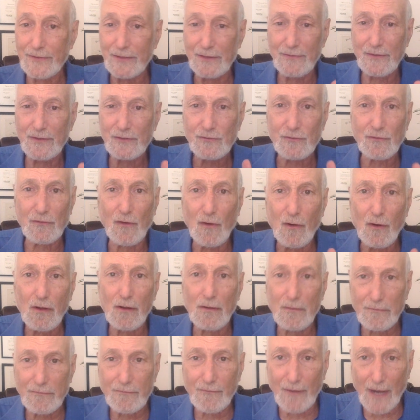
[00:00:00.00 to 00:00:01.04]
These are
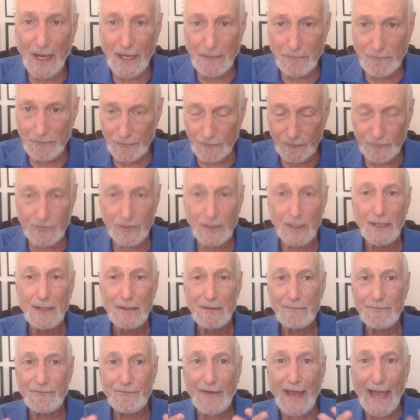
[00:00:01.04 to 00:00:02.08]
all virus
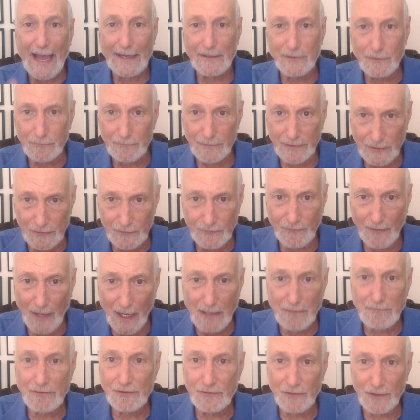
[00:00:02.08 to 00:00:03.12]
factories,
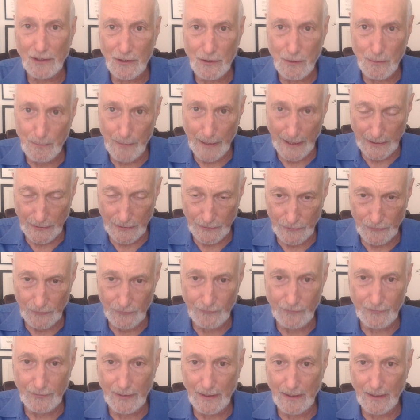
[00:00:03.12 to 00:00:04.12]
virus incubators.